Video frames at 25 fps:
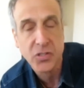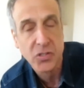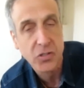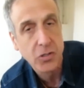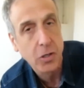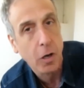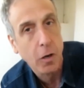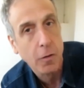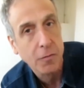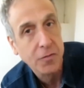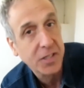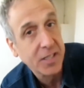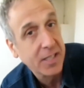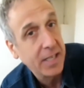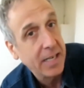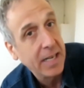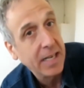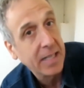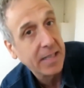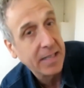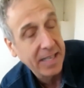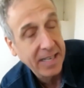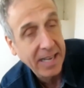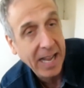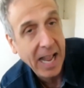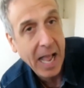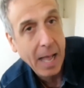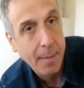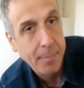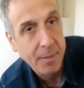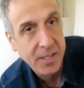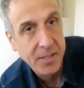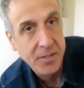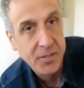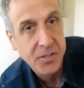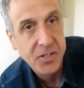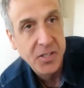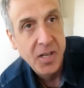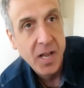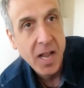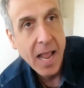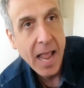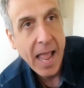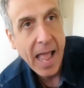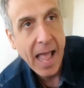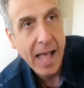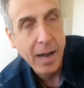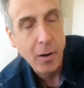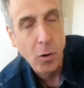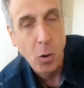stoves to heat the cabins
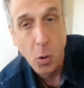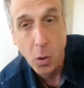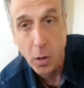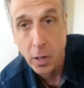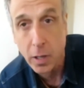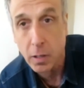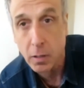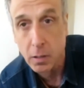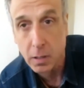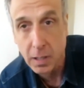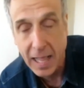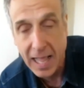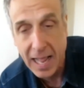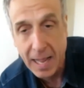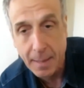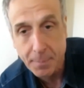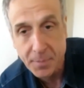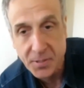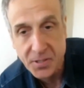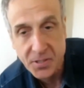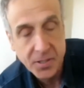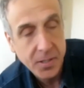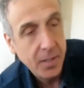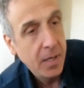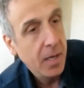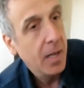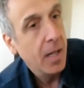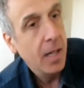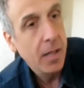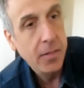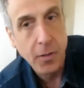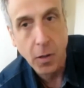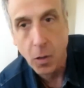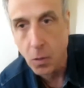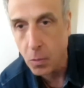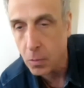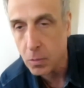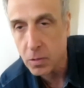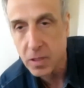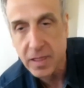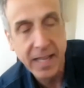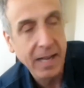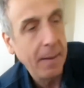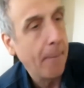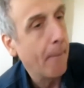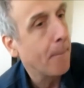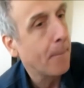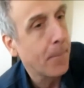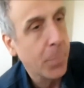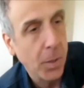and oil lamps, the whole
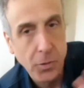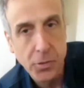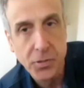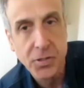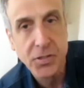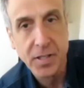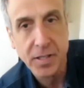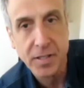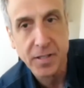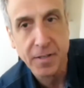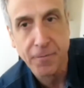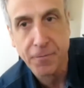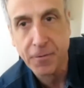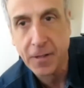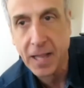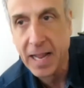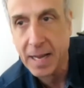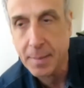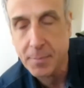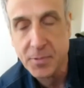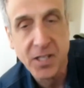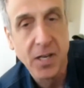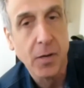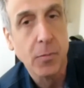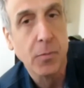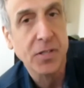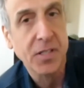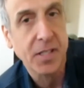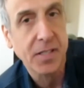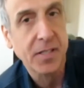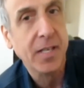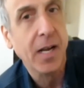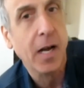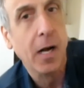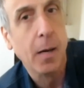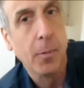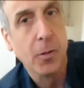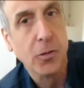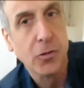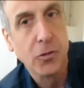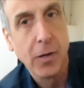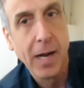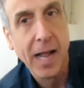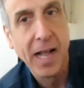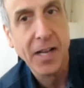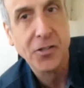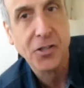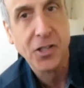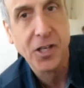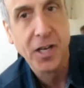thing burst into flames, and it was a terrible
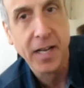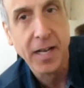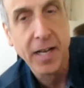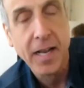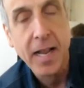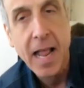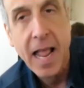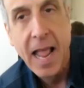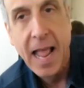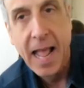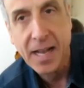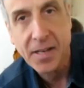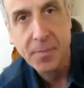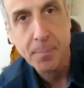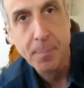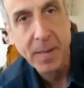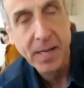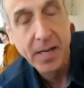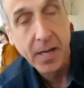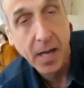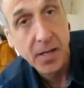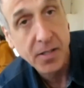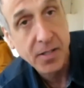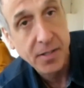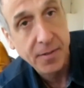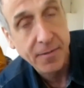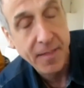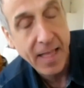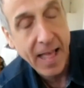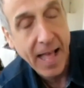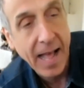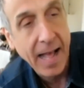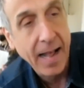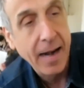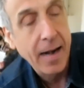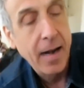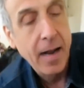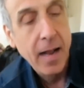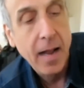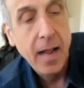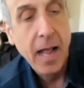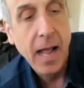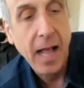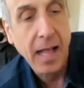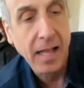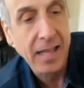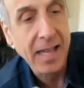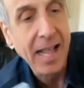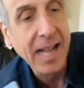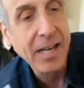tragedy. And because of that,
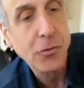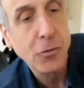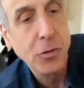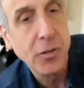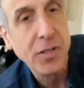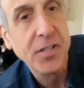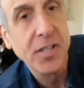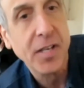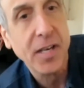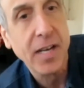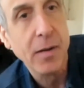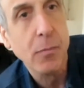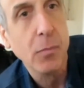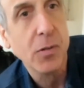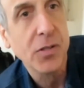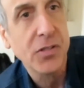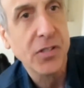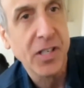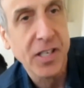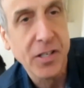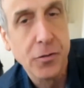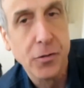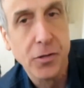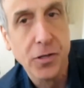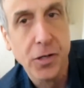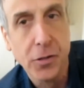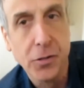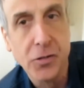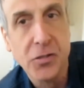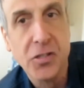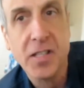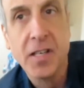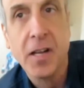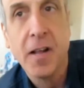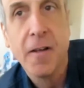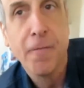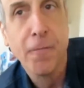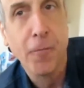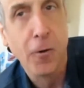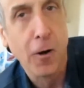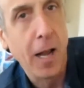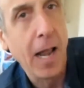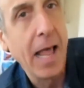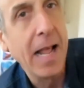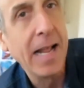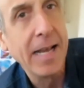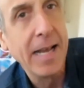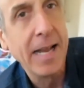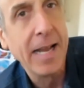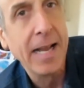electricity was introduced for
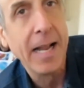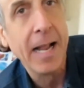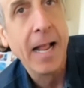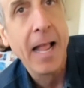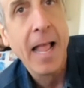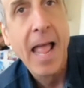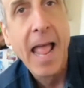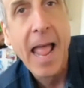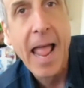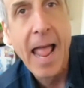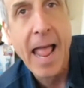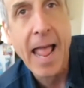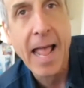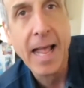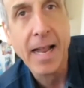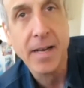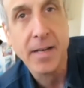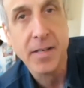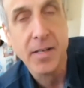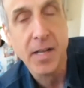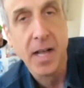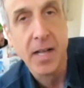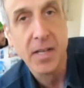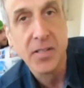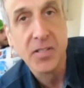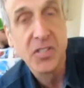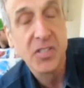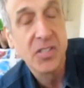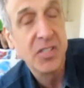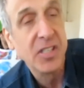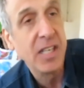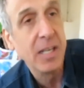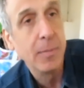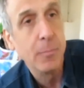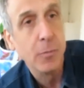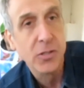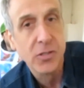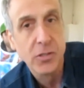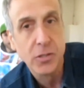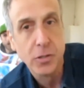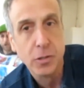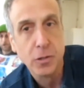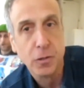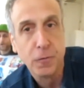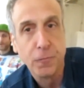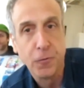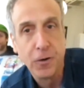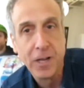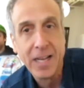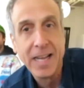lighting, and steam was
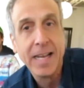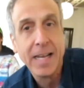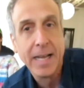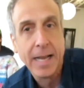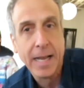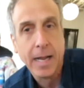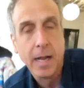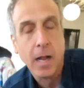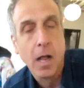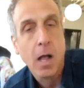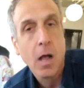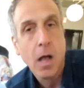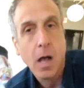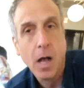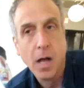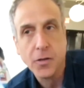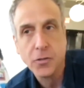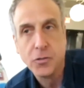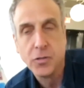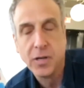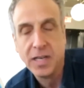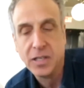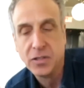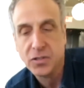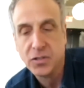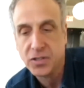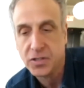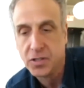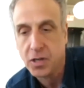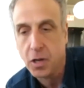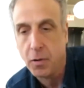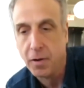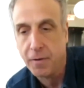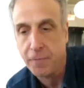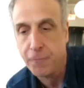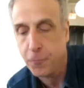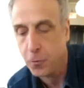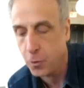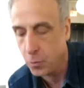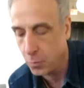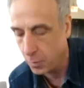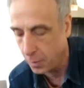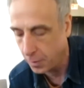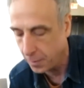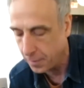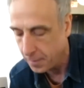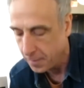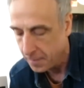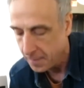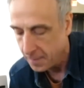used for heating on trains going
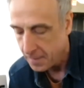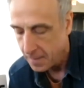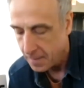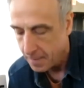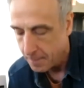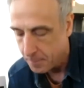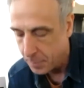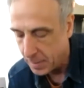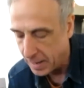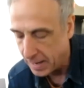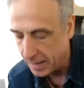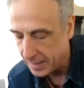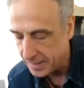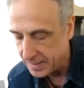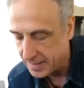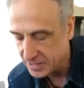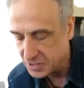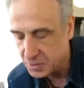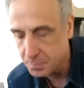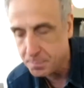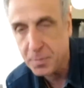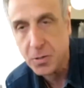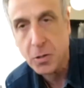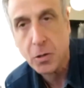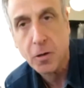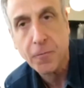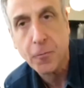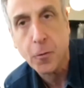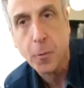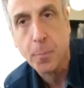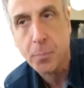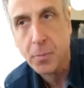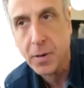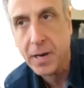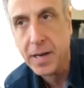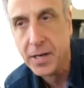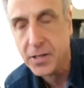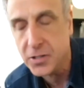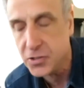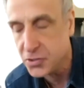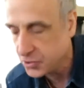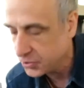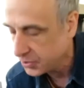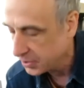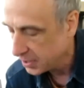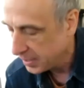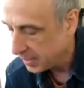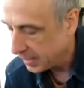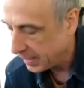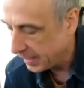forward. But this beautiful bridge
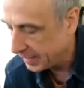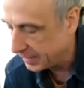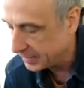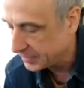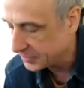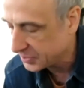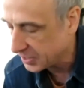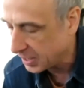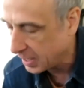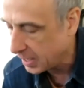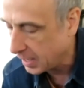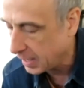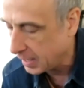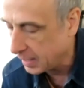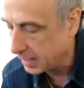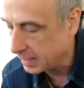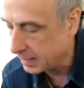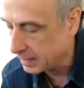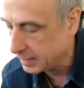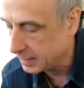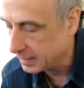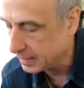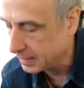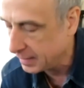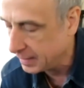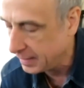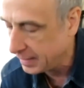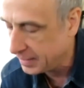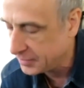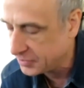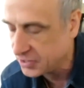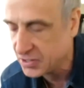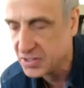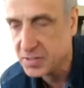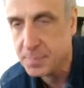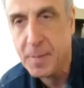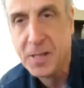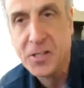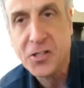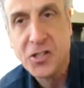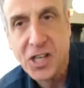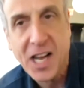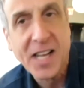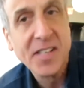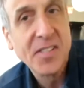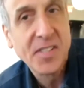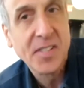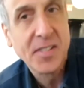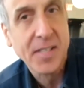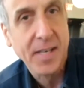is it's just
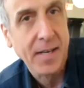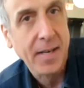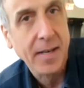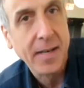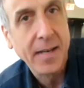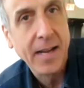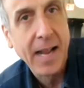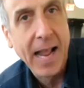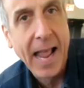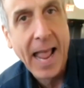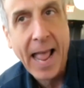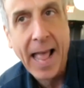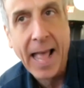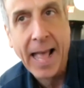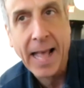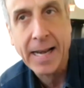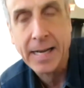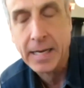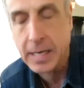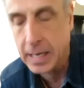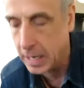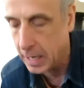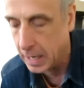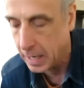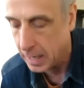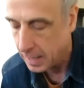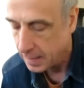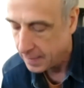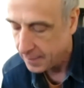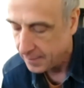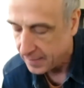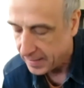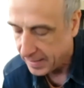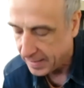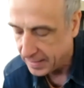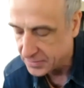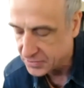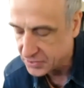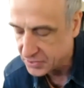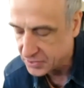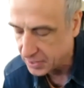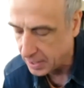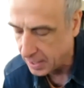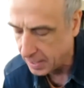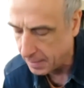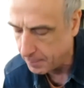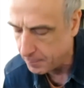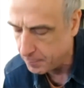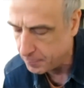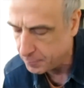majestic, and it's
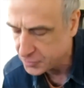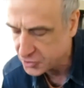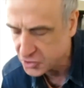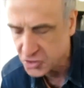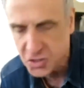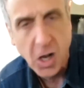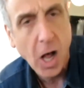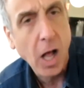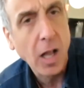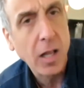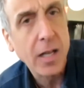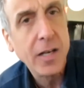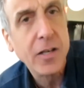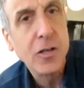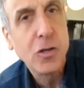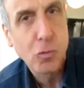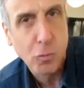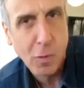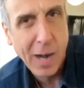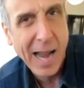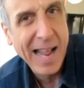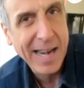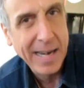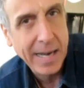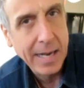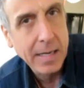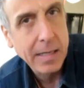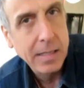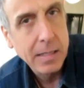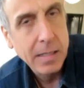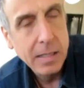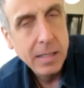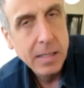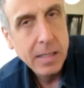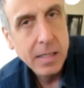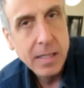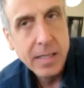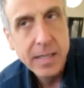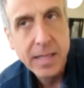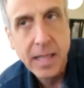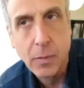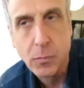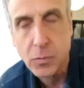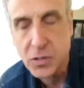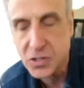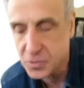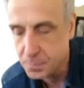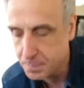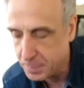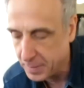solid granite
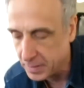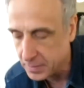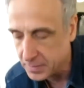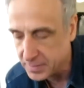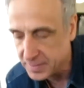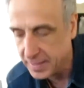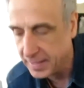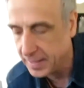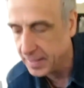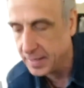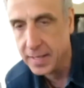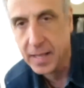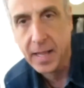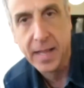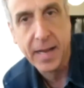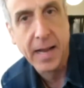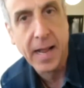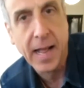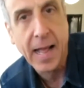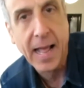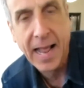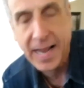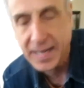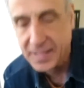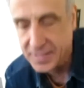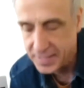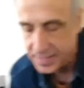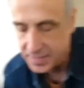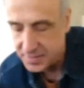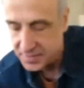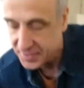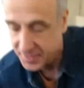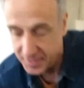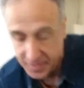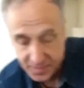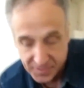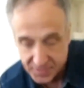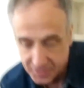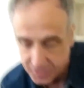that was built in the 1860s.